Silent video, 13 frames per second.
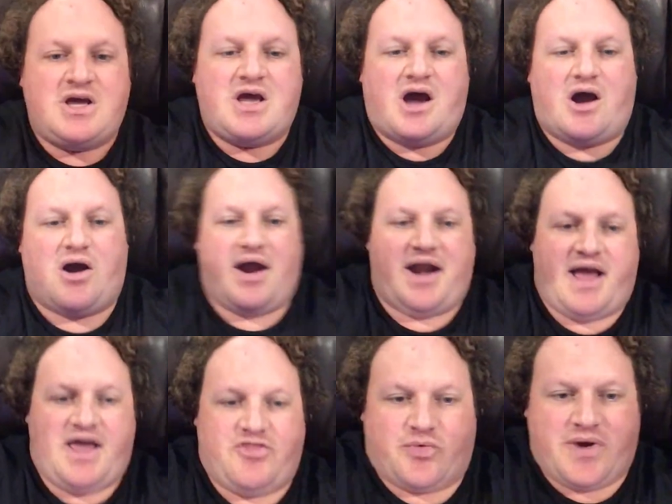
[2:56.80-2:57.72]
all right, I
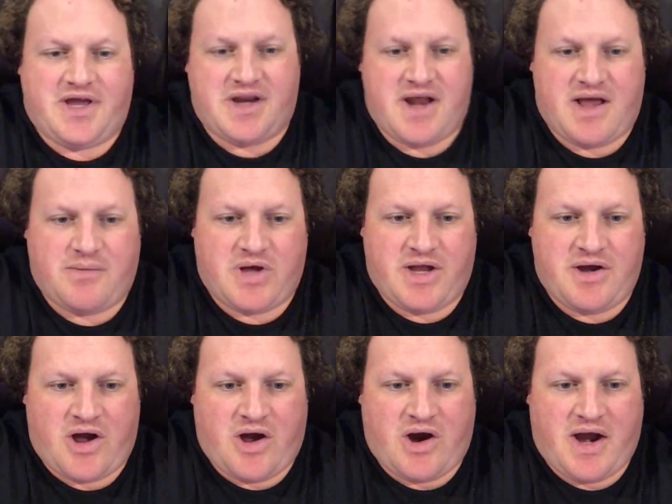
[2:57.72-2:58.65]
hit the reconnect
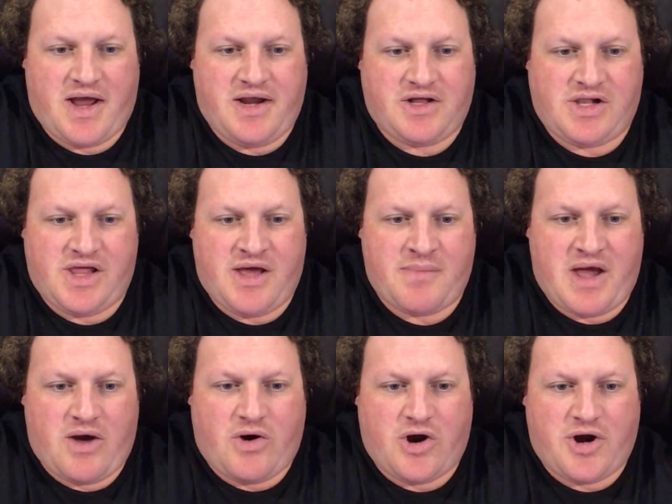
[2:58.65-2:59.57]
button. All right, Clem,
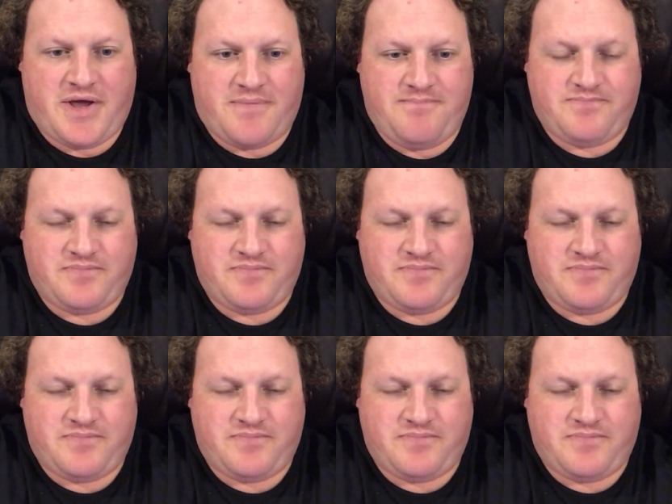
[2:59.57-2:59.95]
how are you?